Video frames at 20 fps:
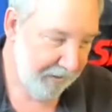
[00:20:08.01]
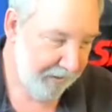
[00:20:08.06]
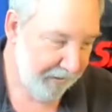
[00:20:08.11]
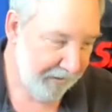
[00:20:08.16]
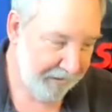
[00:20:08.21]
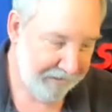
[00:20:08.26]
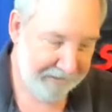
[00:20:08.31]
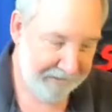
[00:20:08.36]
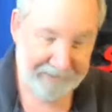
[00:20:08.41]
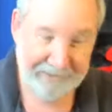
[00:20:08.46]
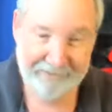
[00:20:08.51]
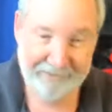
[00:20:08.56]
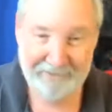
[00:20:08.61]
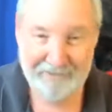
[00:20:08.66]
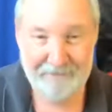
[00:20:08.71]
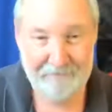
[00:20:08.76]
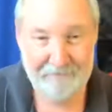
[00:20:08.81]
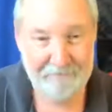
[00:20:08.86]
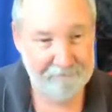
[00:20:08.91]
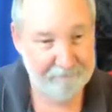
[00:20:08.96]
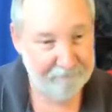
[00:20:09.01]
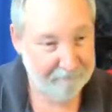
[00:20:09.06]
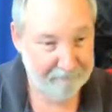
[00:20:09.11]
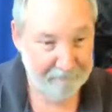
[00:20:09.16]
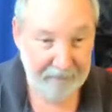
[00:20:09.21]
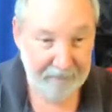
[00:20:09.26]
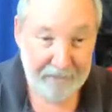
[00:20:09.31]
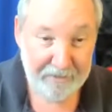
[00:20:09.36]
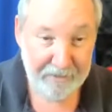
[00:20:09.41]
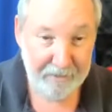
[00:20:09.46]
it's it's
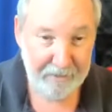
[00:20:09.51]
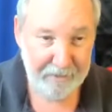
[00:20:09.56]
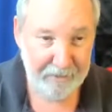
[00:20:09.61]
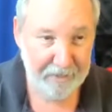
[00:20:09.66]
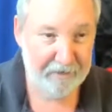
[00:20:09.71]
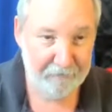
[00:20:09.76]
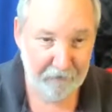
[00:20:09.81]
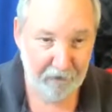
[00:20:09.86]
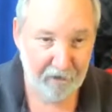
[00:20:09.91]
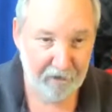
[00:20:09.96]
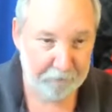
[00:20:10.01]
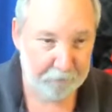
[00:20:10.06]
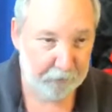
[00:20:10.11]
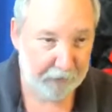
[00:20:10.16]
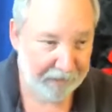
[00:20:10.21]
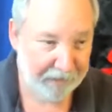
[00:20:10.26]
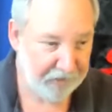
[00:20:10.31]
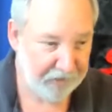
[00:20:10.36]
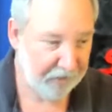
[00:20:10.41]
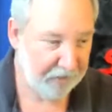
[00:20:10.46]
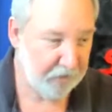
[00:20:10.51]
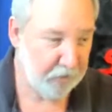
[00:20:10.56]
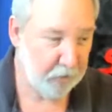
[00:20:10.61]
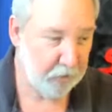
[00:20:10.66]
it's a, an involved project